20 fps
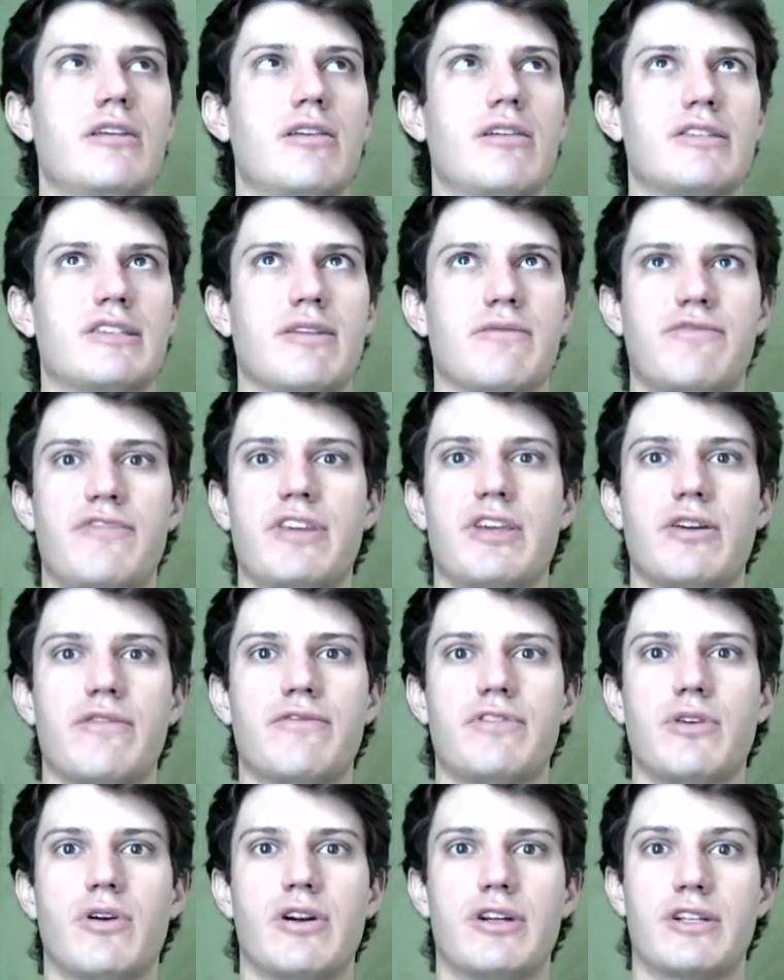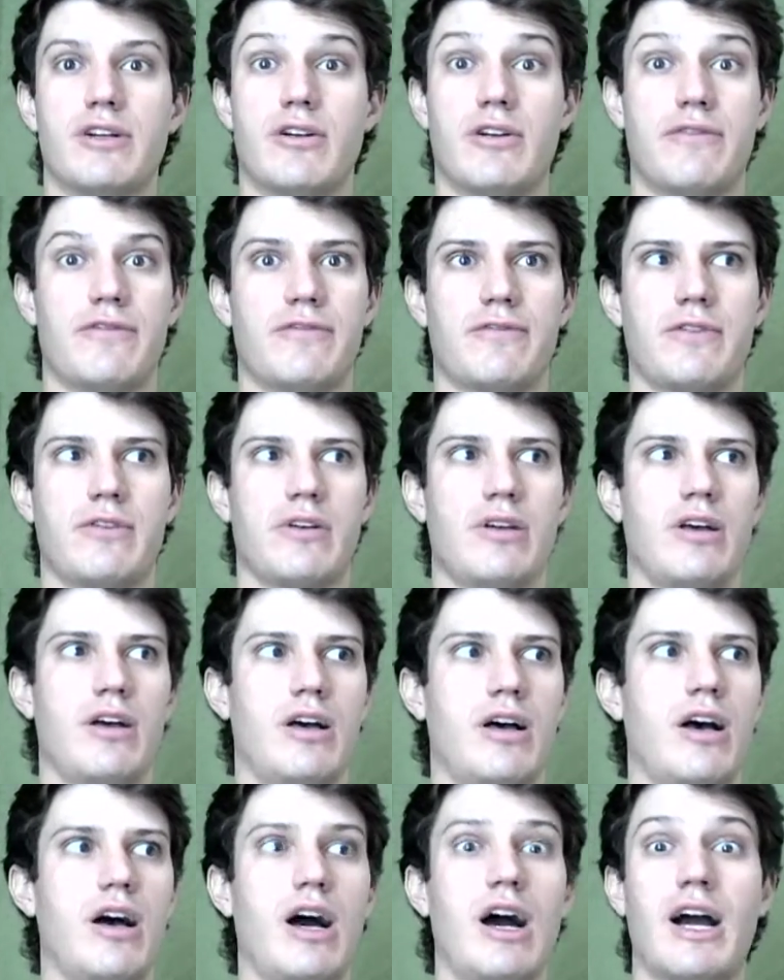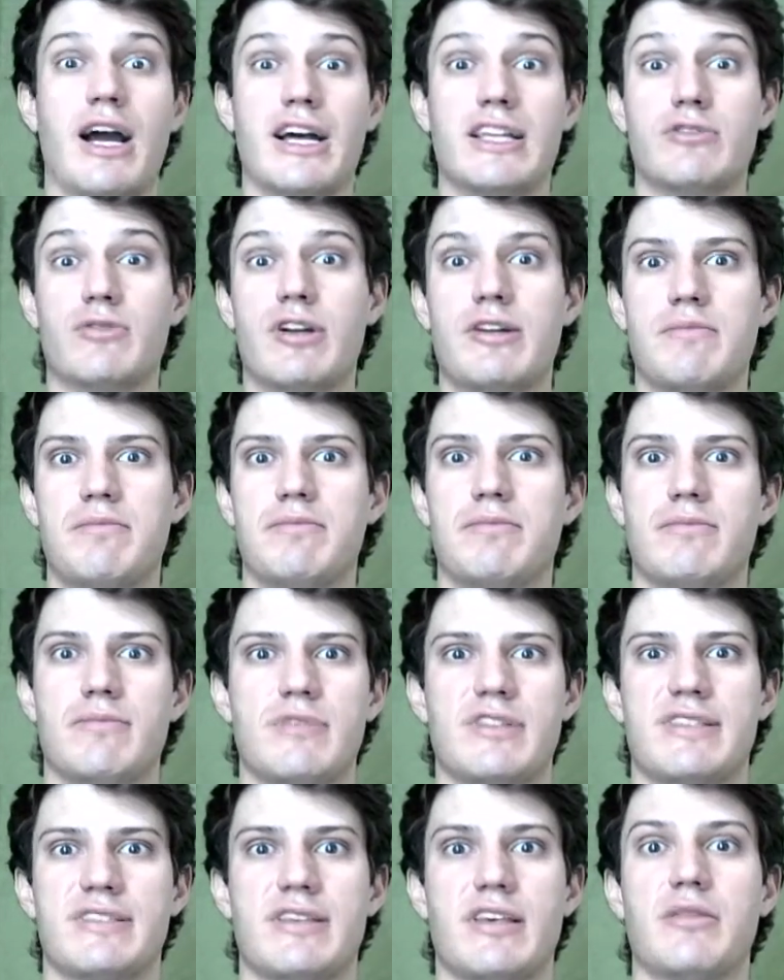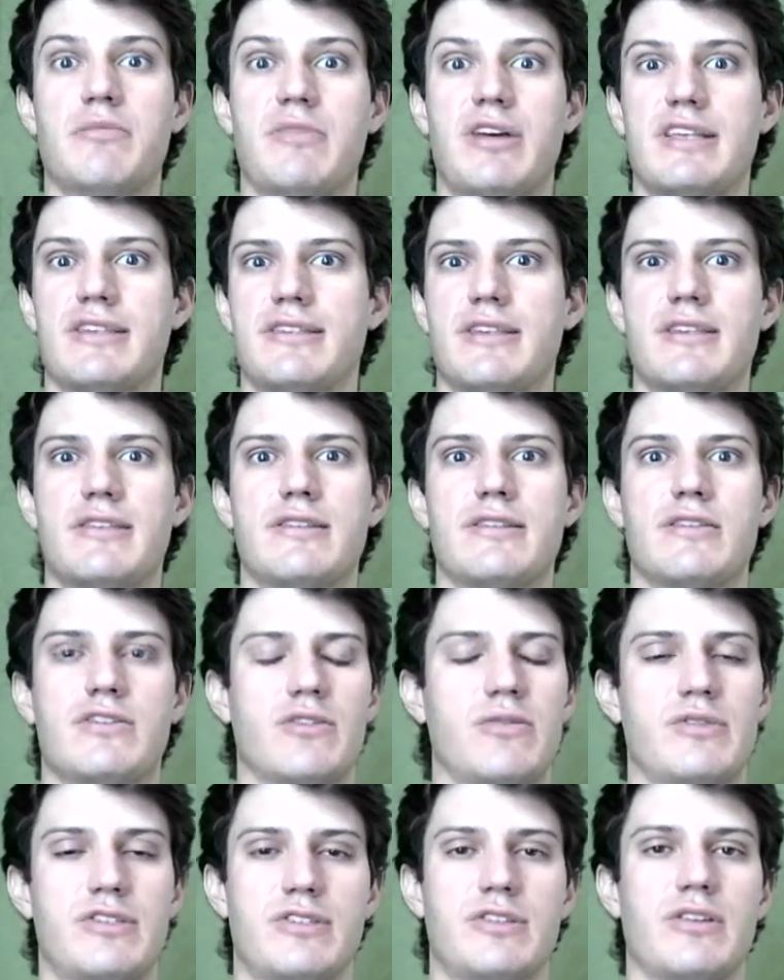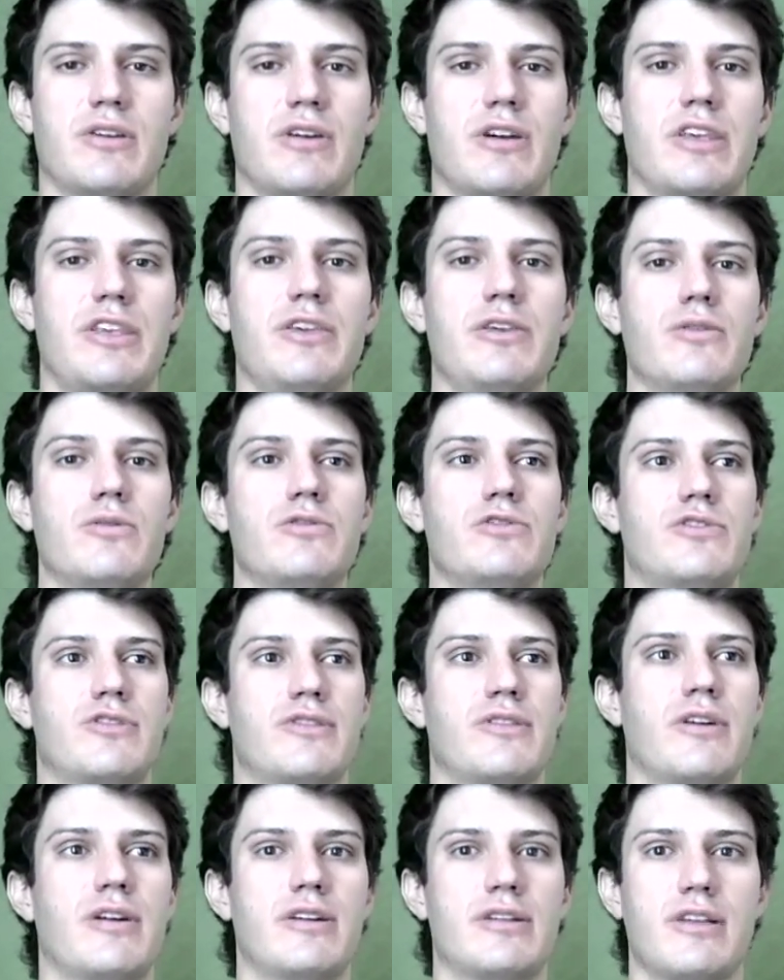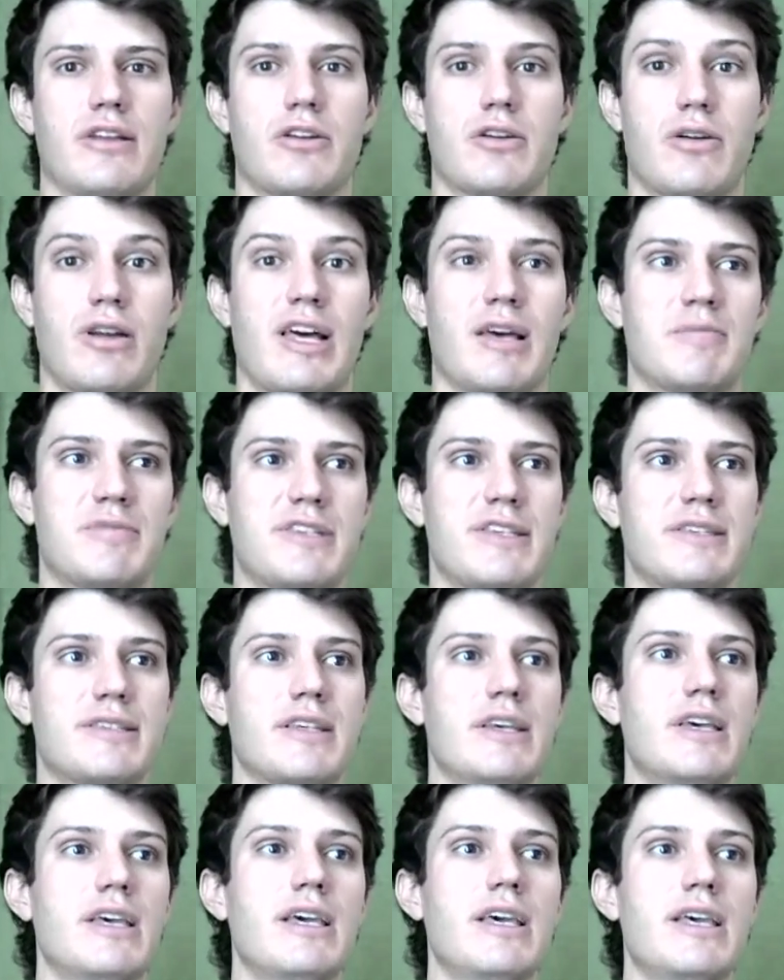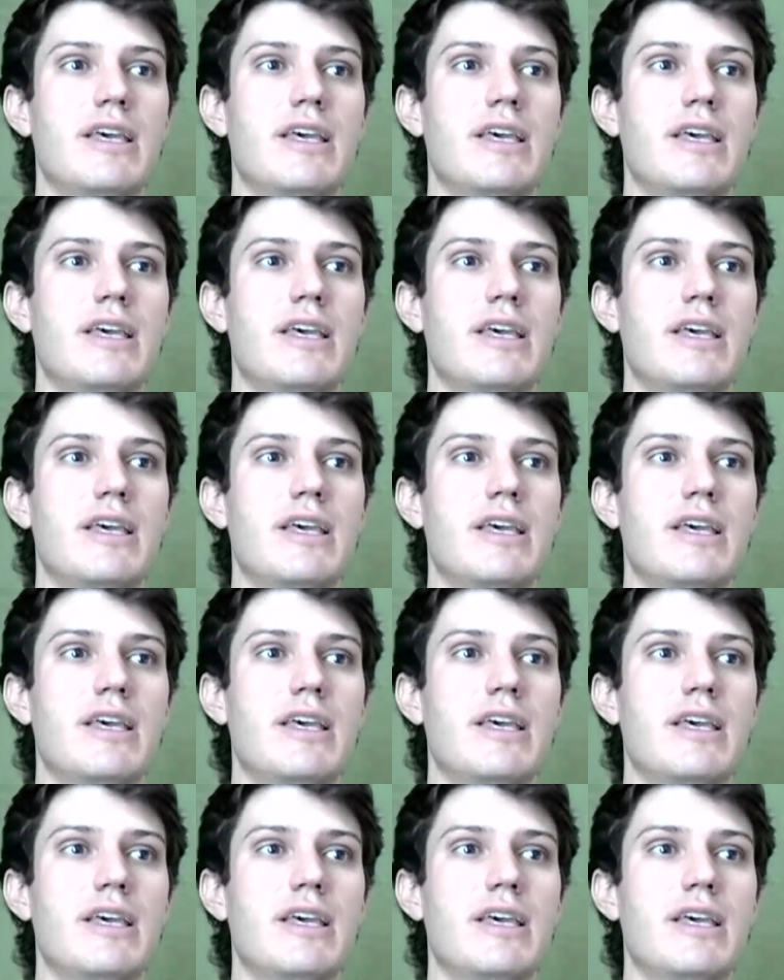something of the order of 100 sun masses, so it's a huge star that collapses,